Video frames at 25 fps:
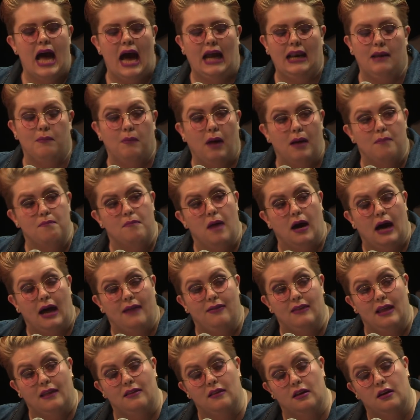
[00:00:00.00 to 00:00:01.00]
And then my
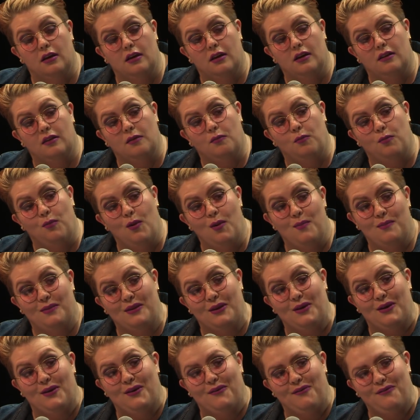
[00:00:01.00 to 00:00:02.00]
and then the the what
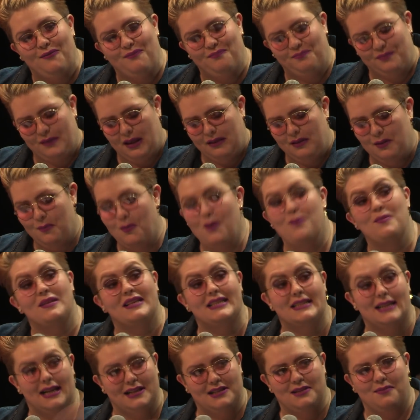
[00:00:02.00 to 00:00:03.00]
the the woman
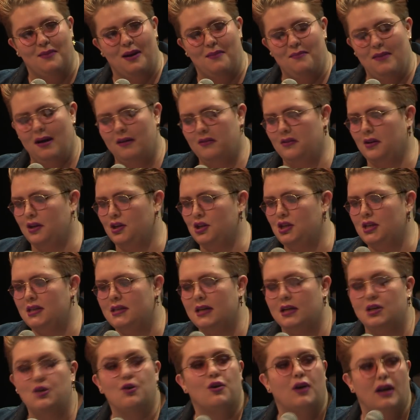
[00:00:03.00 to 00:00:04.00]
said to my mother, she
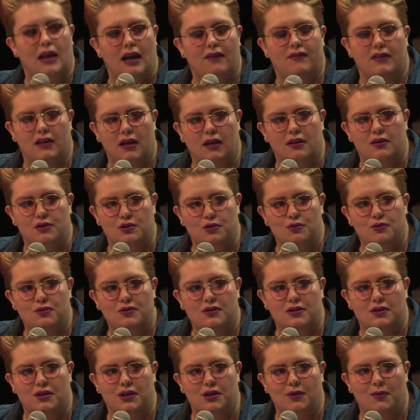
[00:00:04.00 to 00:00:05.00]
said, "You're going to have another
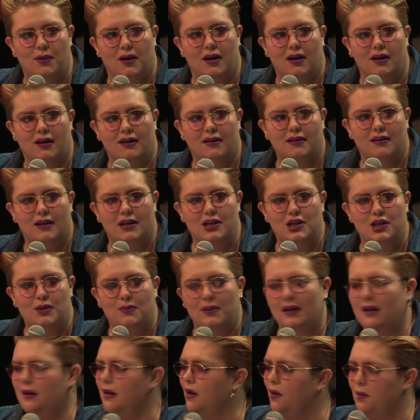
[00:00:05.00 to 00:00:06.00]
daughter, you are." And she
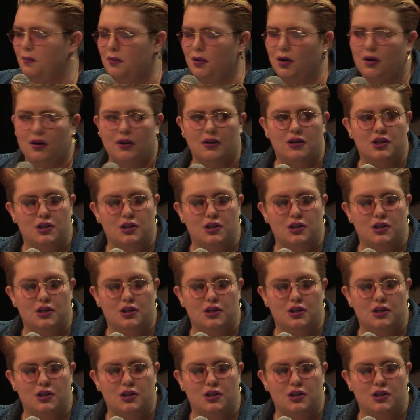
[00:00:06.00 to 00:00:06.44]
went, "No, I'm not."